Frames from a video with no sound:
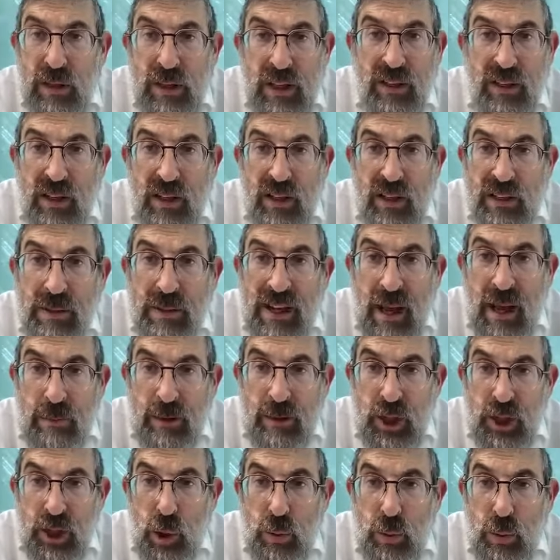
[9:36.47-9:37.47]
It doesn't
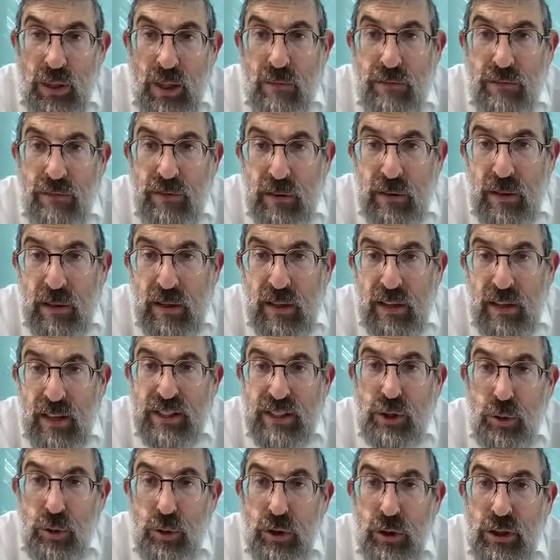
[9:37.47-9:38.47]
become a lower level.
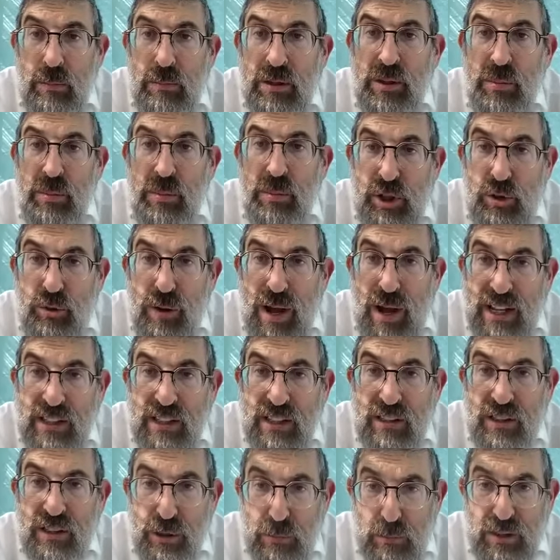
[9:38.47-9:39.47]
It's called timus
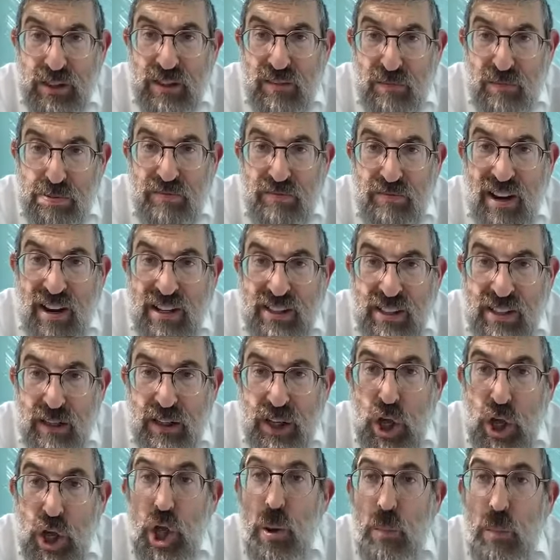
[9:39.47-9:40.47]
midras, timus of
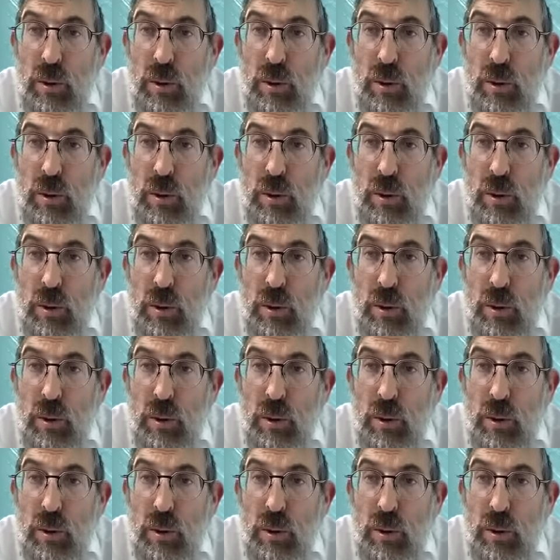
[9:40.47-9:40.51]
pressing.